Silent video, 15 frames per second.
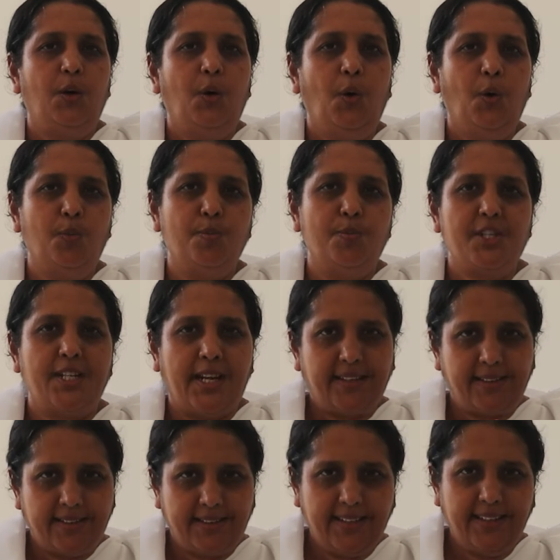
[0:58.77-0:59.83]
Om
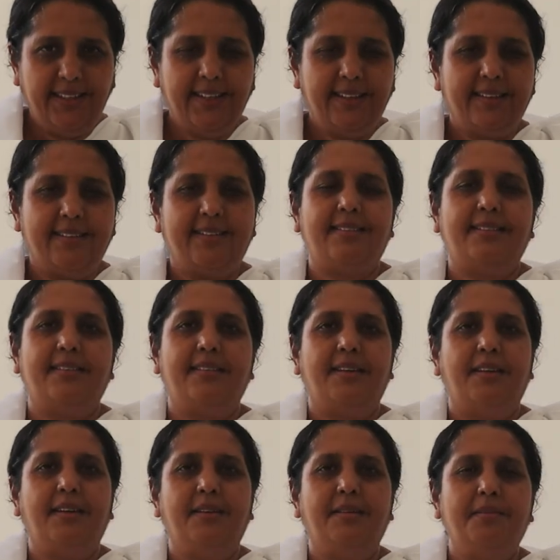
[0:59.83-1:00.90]
Shanti.
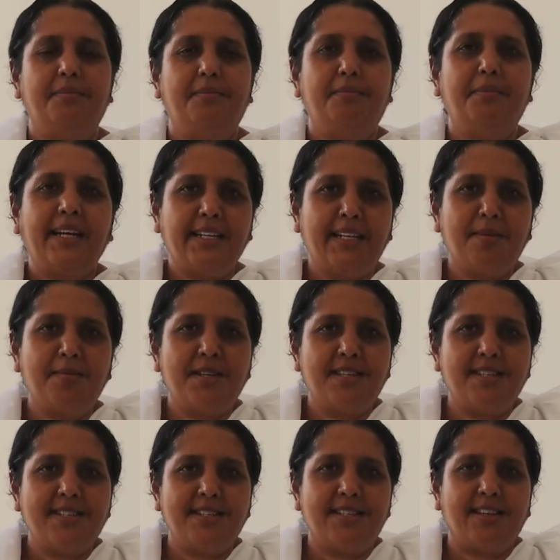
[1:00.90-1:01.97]
My name
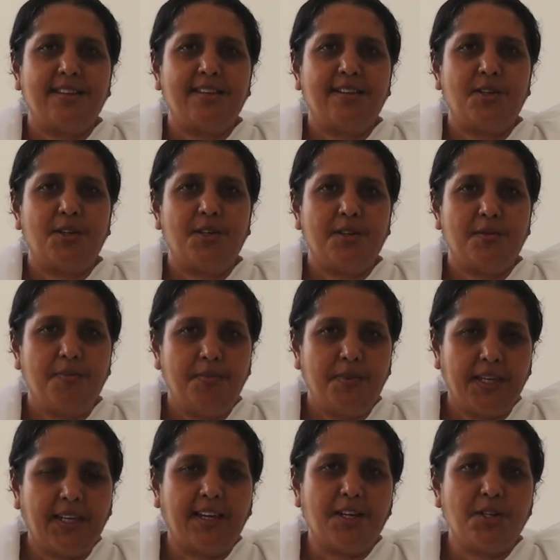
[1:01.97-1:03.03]
is
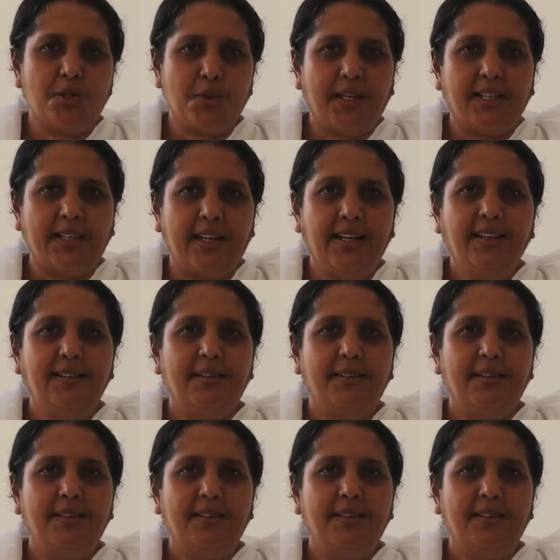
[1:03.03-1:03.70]
B.K. Sweta,